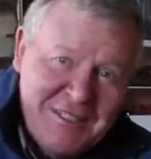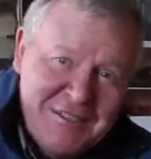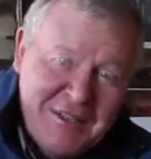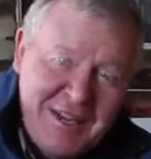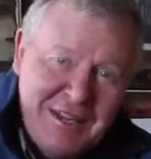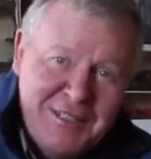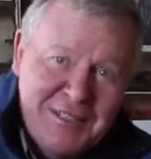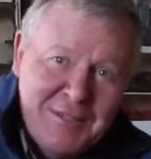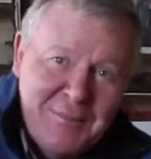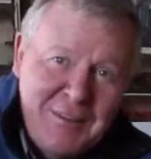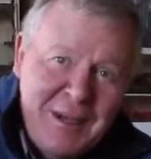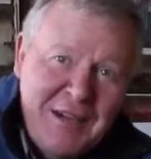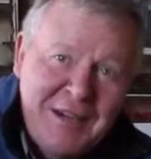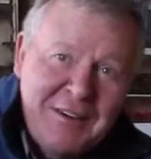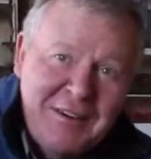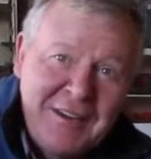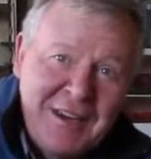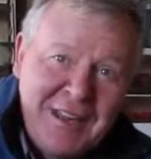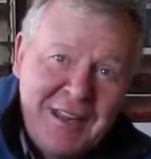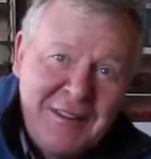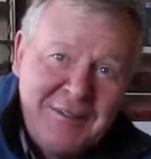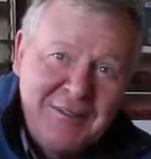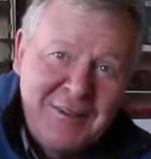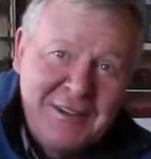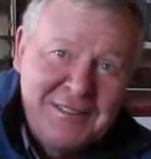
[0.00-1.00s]
scratched to
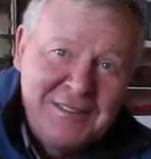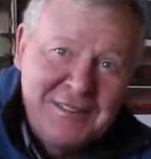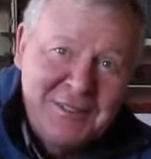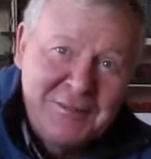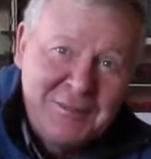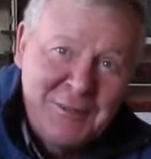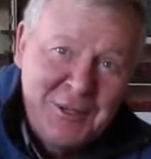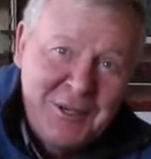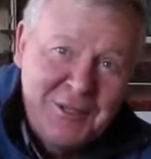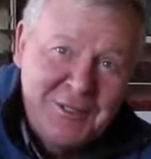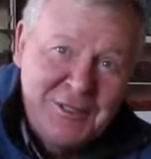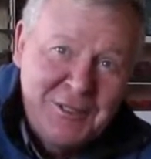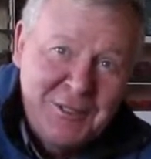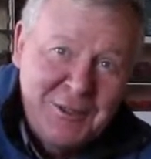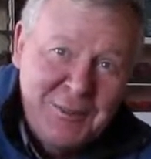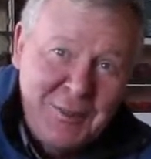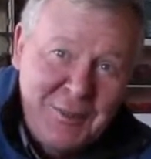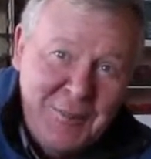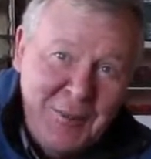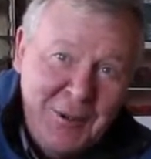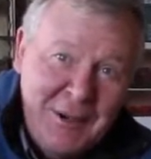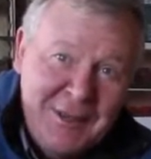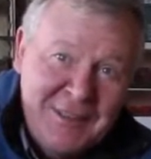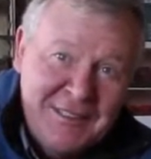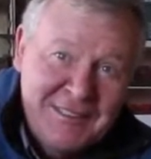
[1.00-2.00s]
buggery, otherwise this project will
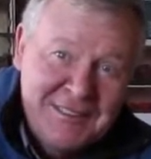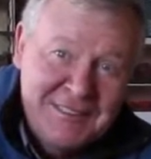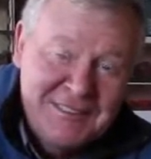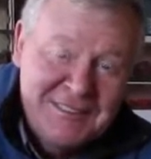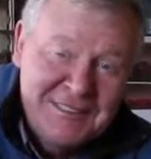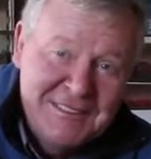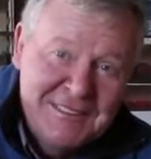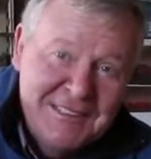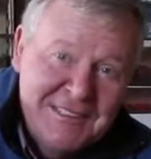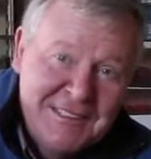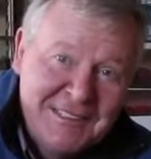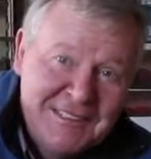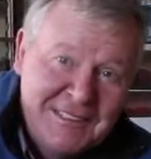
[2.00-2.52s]
be pointless.